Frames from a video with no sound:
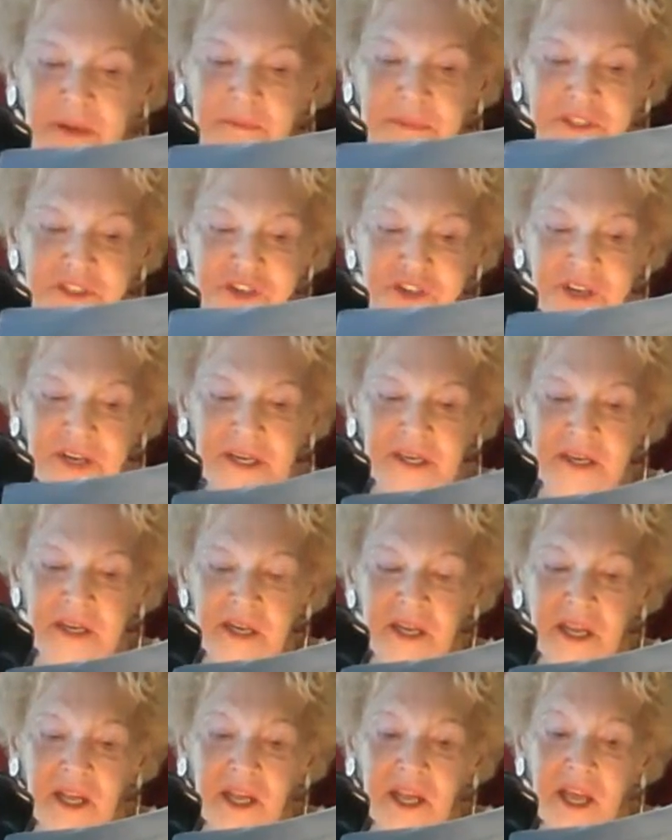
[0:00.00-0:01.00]
Publishing,
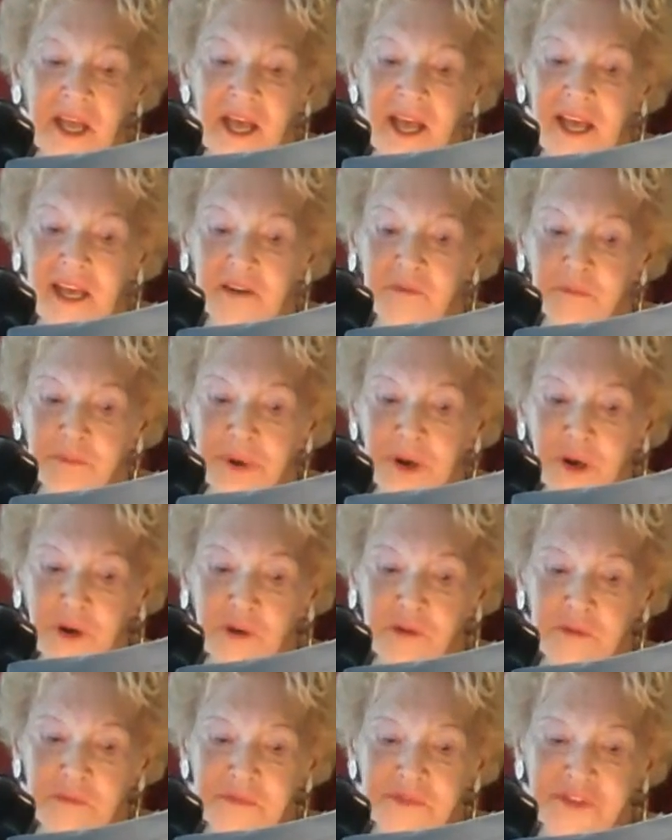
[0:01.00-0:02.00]
and
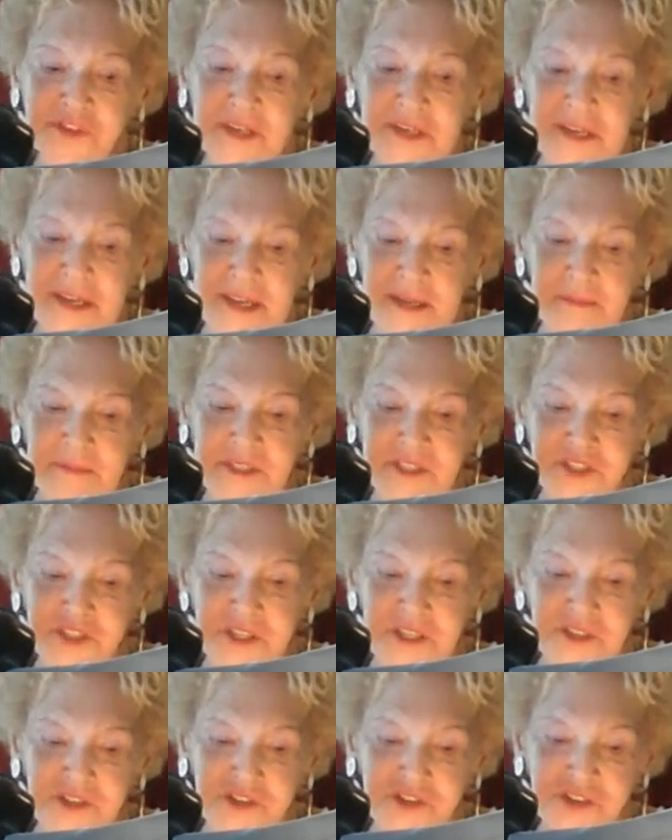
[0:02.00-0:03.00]
Poems and
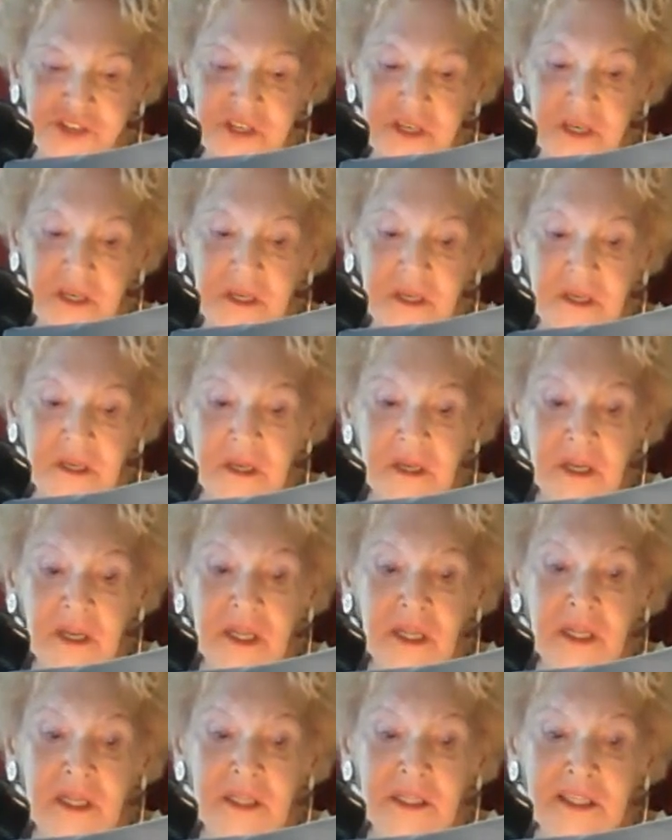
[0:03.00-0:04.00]
Images,
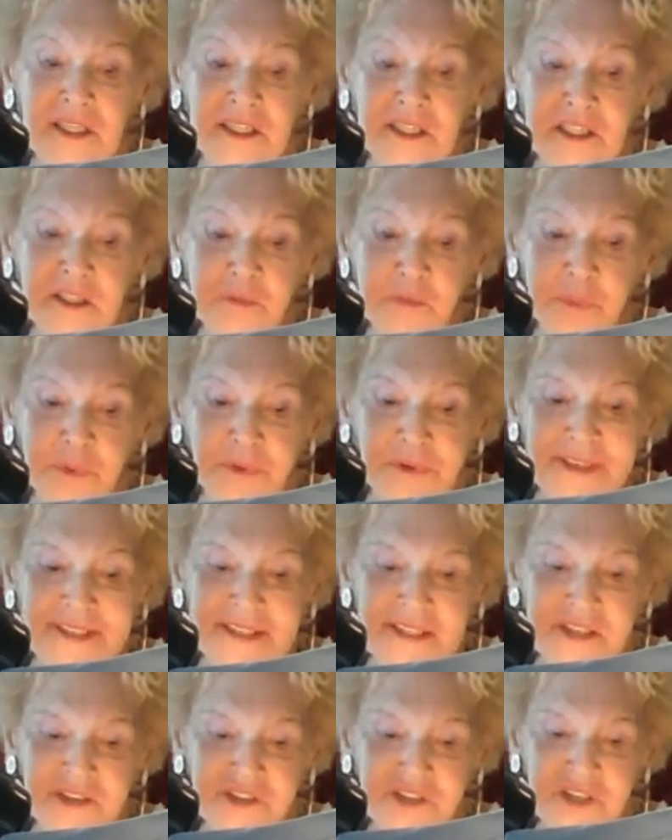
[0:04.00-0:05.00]
Lil
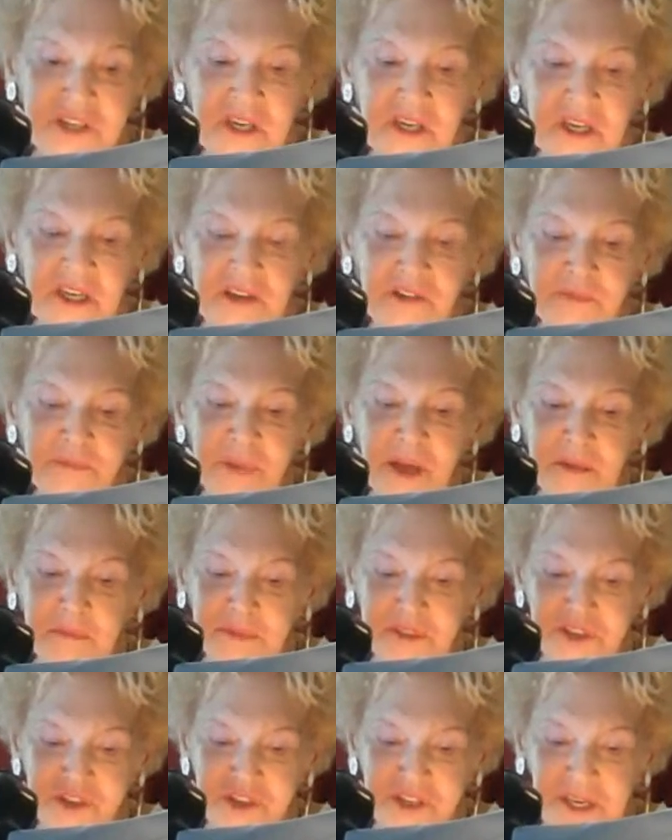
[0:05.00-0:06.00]
Breeze
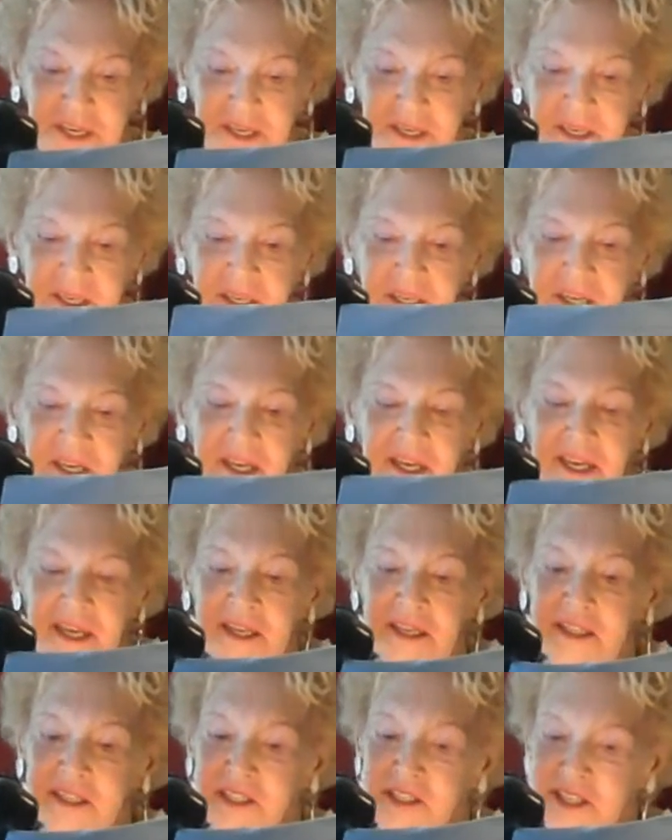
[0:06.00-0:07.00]
Publishing.
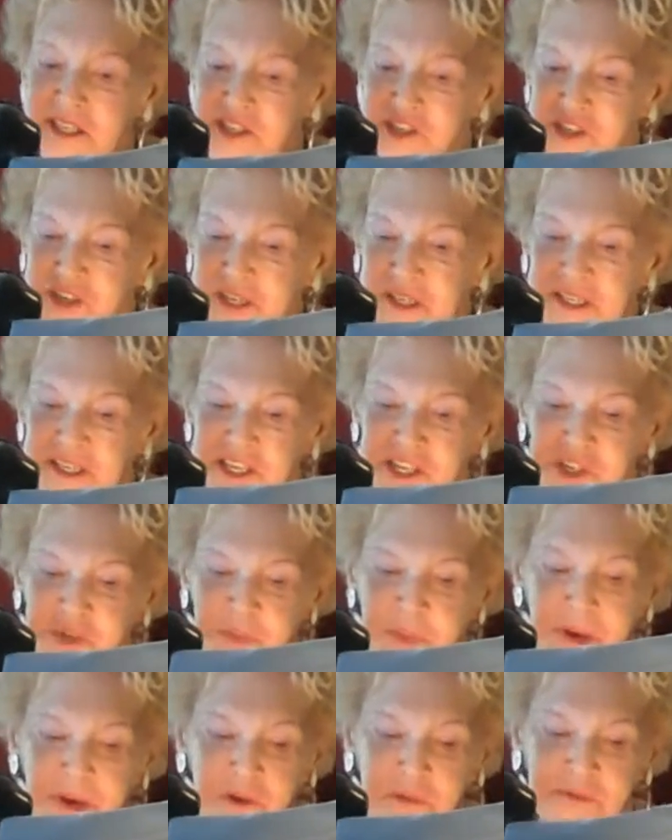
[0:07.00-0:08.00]
In addition, his
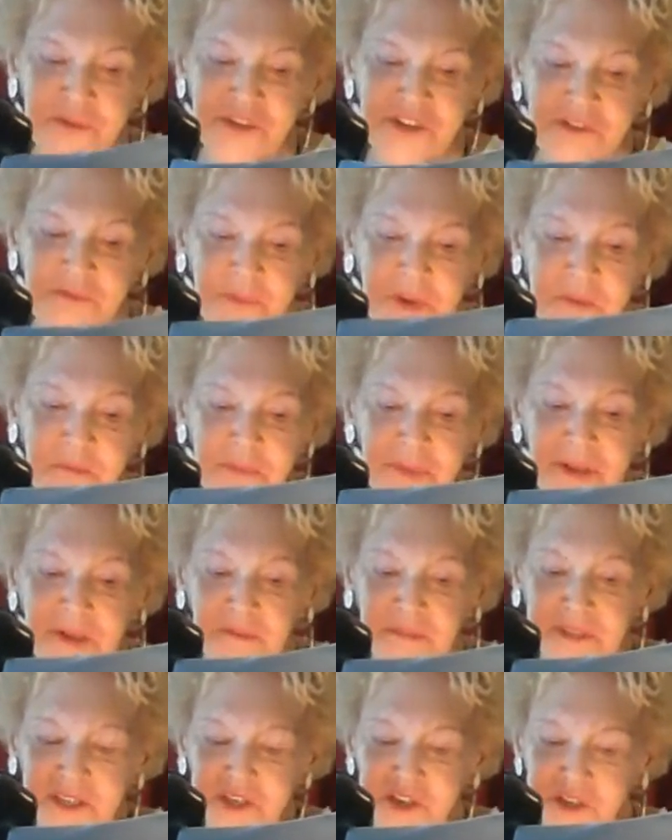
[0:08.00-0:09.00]
poems have been
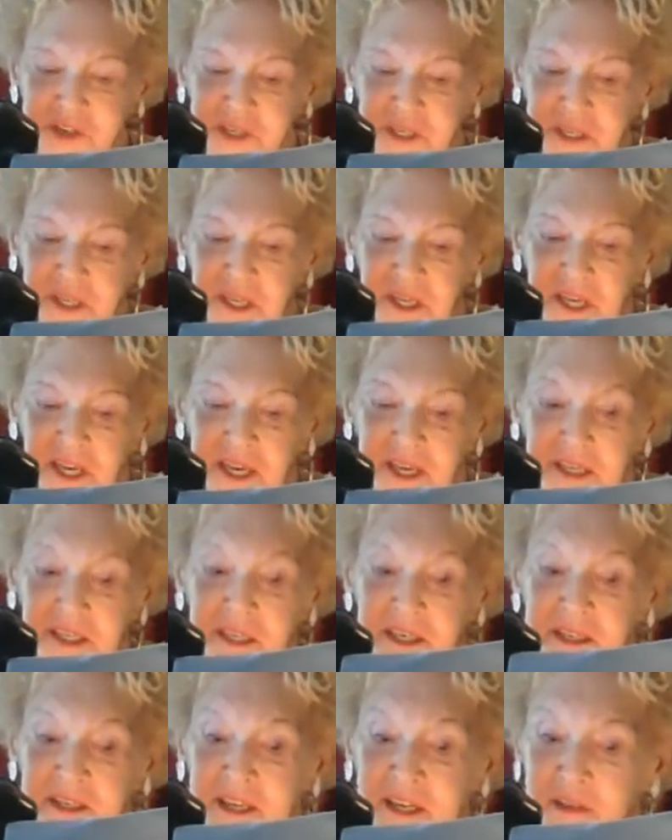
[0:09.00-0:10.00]
published in
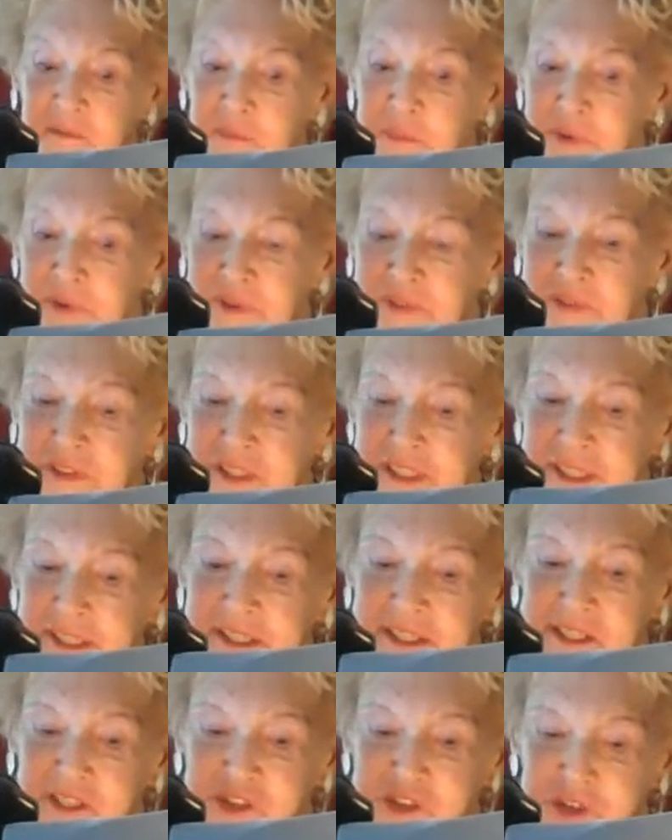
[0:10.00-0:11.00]
a number of
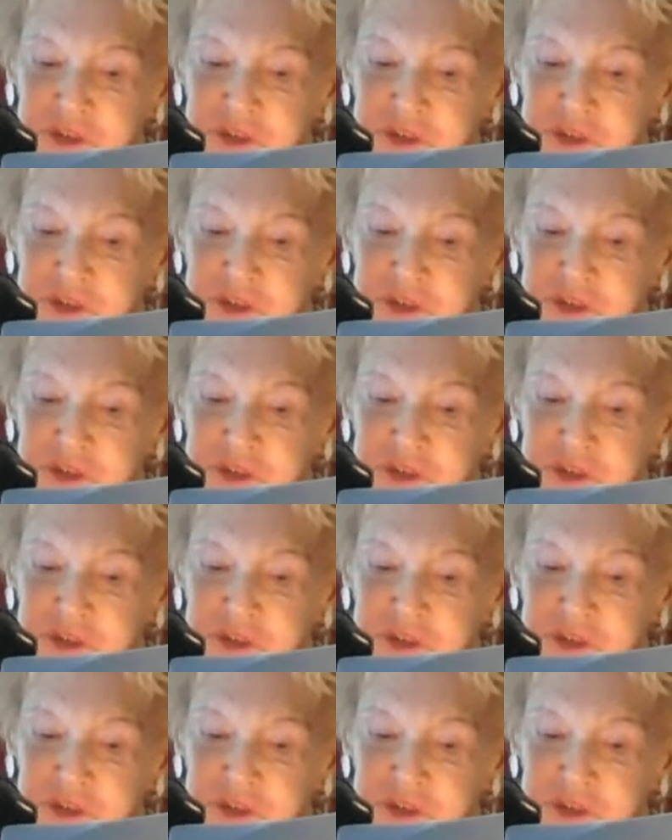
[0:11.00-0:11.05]
leading